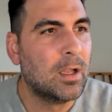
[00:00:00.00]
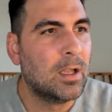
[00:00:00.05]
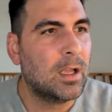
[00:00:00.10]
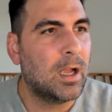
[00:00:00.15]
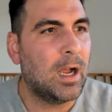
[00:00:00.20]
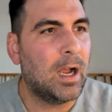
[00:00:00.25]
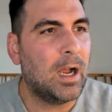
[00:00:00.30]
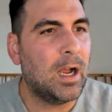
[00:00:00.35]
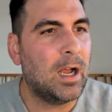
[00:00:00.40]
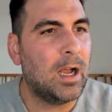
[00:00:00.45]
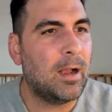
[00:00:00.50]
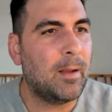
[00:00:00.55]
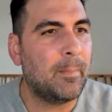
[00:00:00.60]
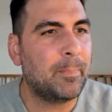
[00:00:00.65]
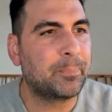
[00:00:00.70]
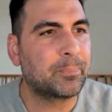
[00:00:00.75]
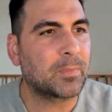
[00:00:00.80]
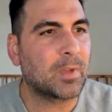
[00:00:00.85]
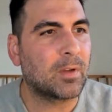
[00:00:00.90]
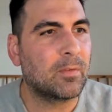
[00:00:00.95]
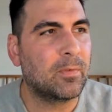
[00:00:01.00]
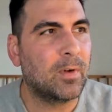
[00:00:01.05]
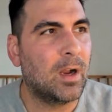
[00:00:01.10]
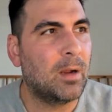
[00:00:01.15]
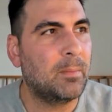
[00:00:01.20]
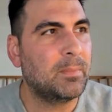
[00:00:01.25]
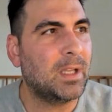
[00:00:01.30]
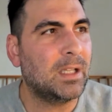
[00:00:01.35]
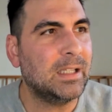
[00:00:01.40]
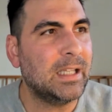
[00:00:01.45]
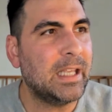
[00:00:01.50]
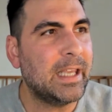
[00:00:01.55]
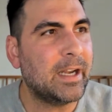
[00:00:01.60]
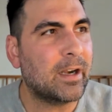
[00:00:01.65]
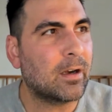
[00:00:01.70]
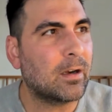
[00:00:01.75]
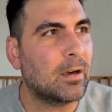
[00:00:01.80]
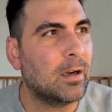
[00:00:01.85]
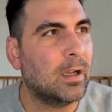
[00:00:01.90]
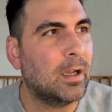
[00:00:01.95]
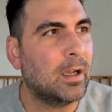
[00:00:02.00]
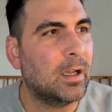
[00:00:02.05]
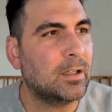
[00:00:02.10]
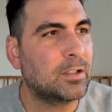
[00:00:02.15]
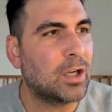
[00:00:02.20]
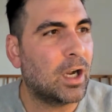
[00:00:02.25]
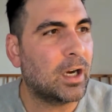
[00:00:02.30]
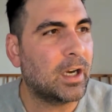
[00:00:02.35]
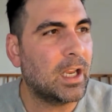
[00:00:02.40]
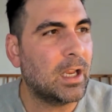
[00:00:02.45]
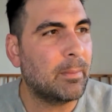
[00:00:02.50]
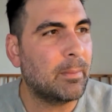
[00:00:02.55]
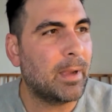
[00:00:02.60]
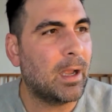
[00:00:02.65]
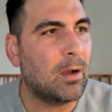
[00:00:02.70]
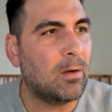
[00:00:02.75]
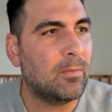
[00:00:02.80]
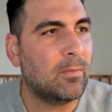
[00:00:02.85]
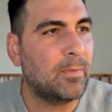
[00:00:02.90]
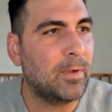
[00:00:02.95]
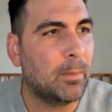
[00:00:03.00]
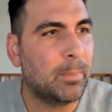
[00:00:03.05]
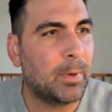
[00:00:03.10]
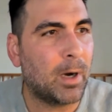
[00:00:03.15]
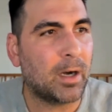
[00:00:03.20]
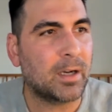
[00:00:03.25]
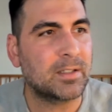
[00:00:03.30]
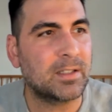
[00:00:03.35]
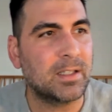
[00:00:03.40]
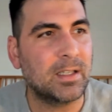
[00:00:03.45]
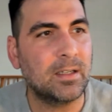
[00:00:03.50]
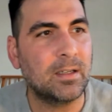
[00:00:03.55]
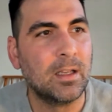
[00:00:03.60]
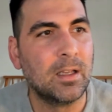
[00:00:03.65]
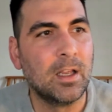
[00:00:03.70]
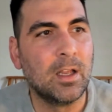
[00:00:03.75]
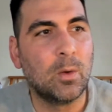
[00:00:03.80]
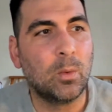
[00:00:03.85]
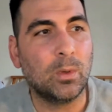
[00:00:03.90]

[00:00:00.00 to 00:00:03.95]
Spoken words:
from the Leader talking about Phil Parkinson